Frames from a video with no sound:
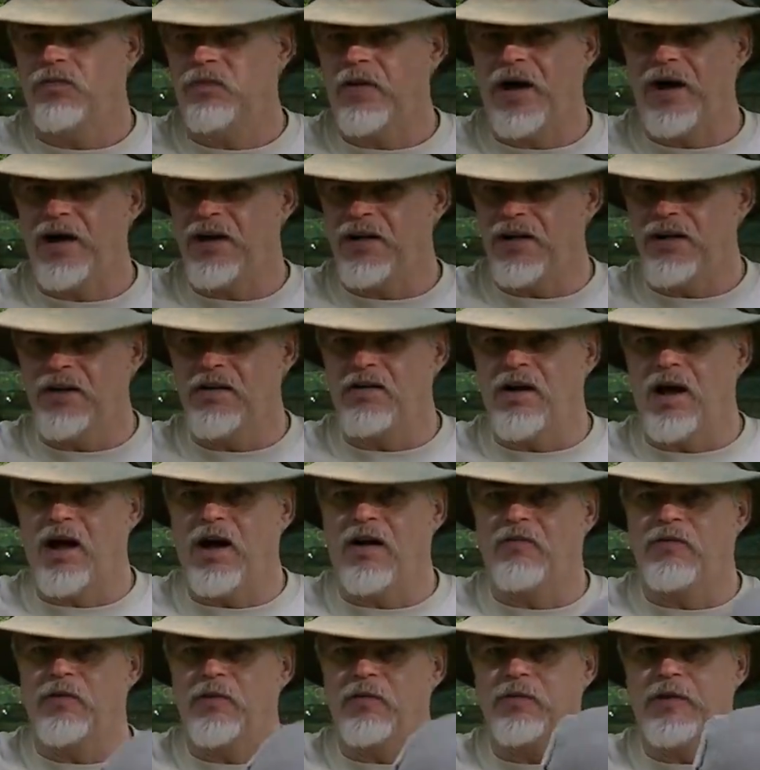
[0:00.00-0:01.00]
about a year
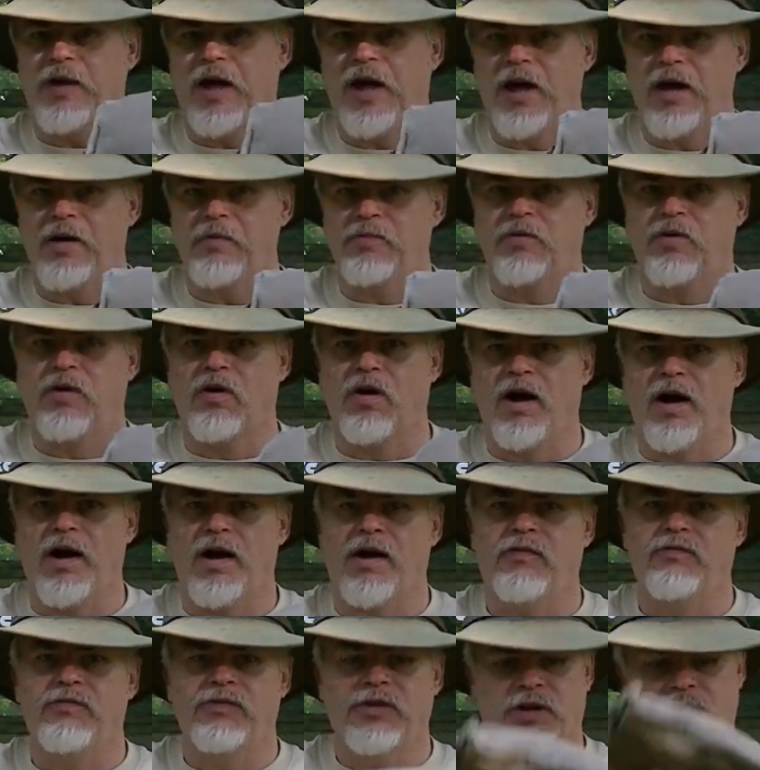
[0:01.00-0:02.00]
now from
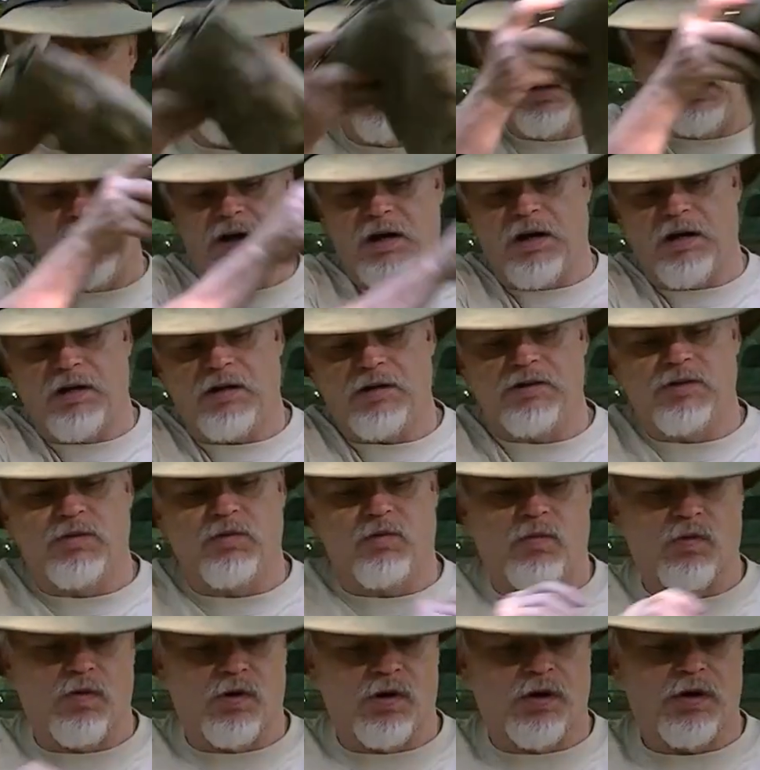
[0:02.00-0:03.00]
Campcraft, and it's the
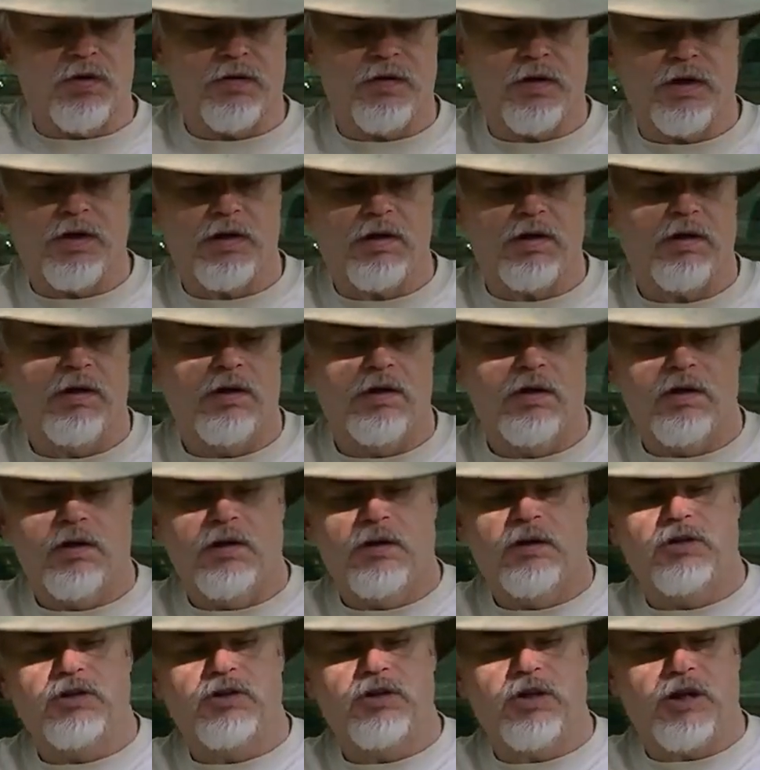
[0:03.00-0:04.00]
one that
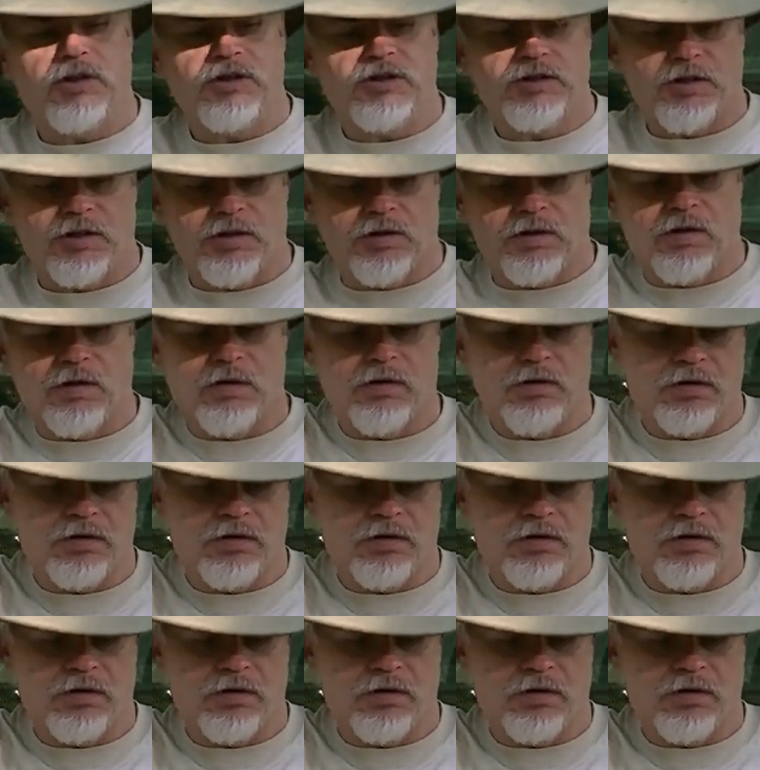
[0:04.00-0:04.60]
Jason